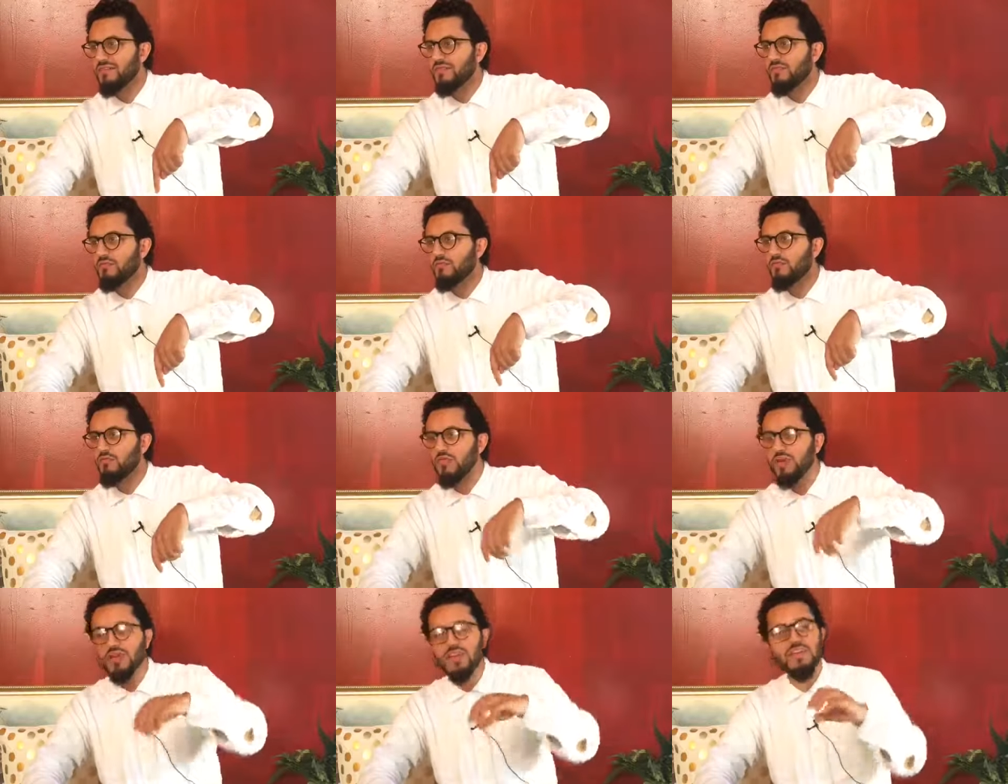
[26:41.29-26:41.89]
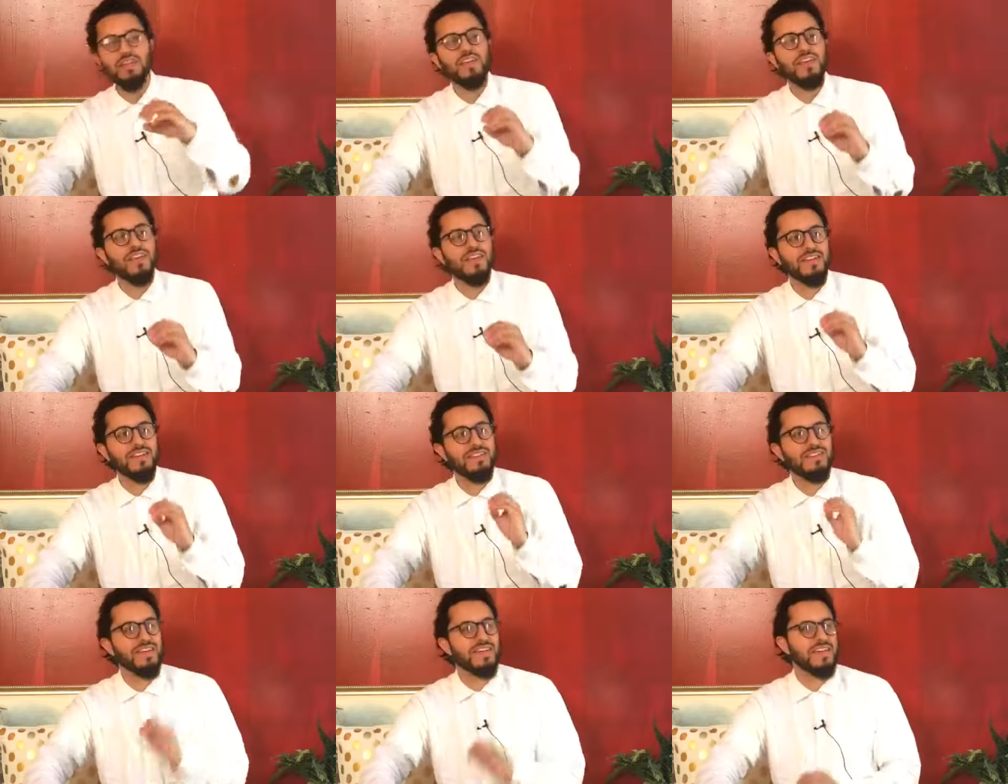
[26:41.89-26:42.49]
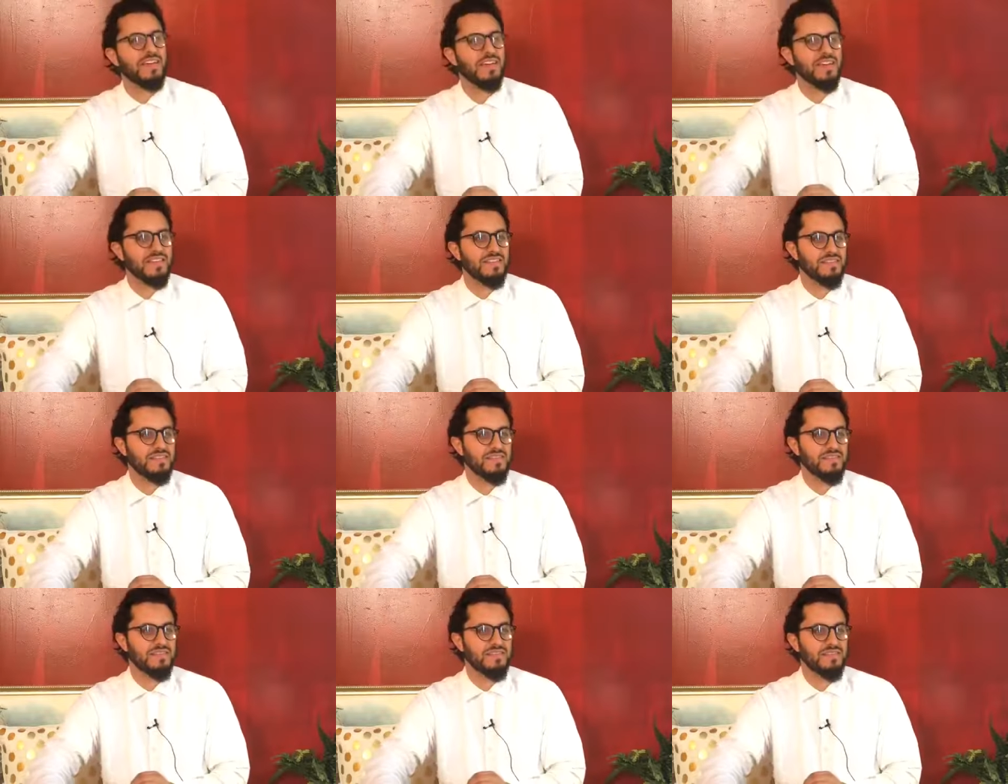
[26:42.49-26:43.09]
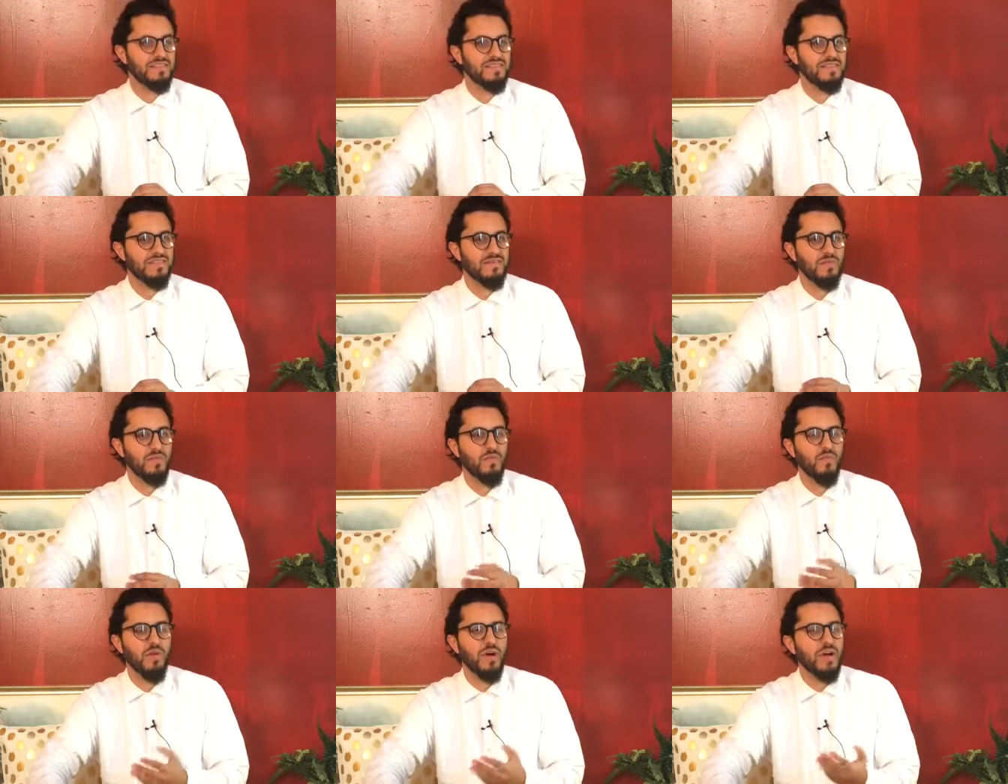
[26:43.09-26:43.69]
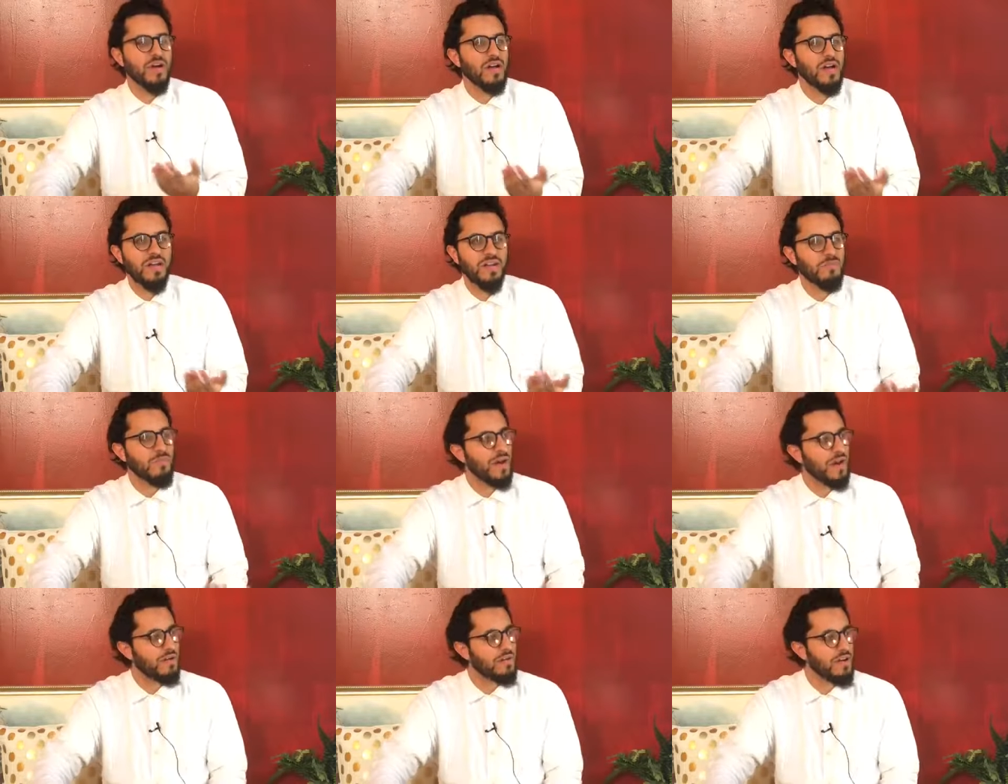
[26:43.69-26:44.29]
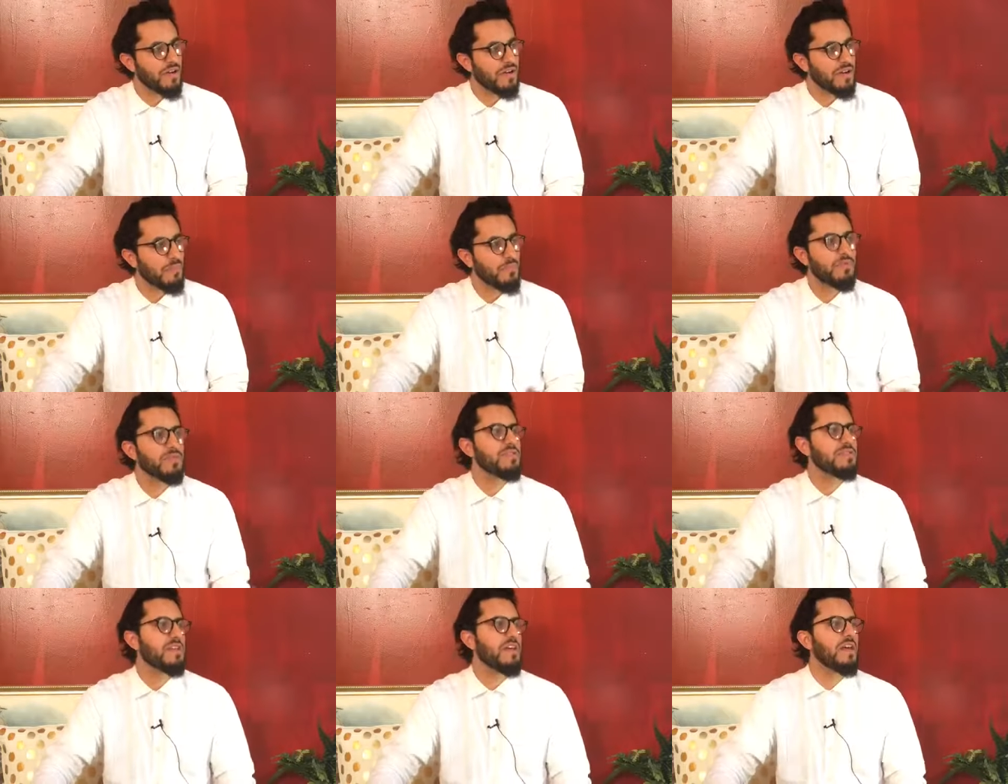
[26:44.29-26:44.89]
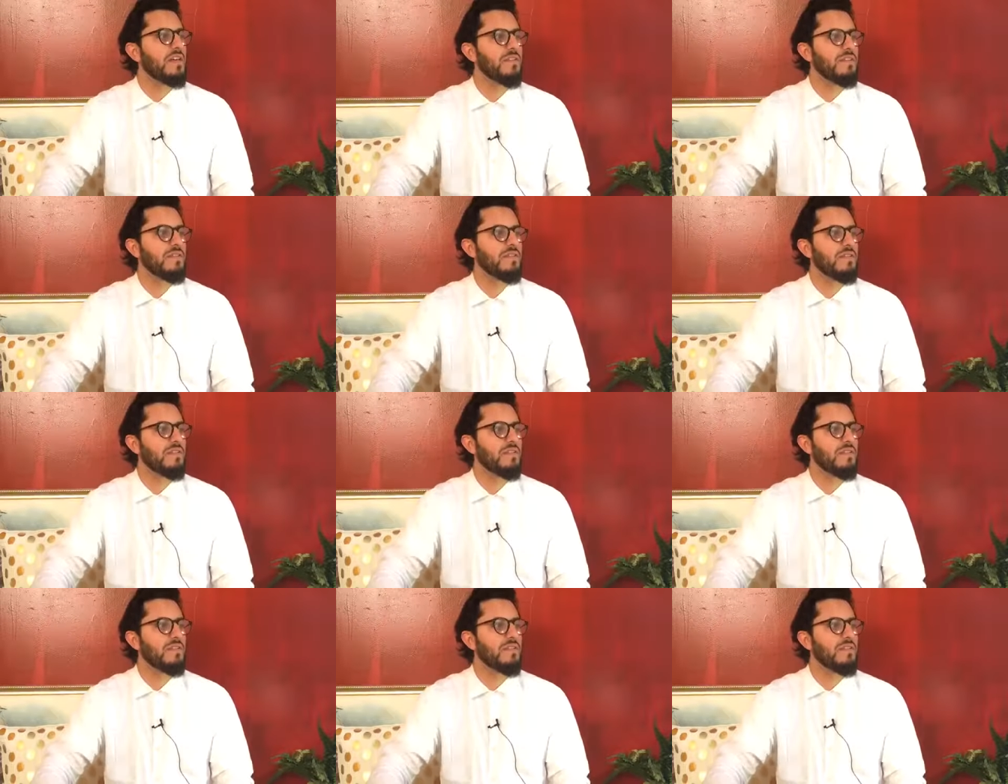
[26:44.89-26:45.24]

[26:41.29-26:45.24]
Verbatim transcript: really indicates what kind of background a person has,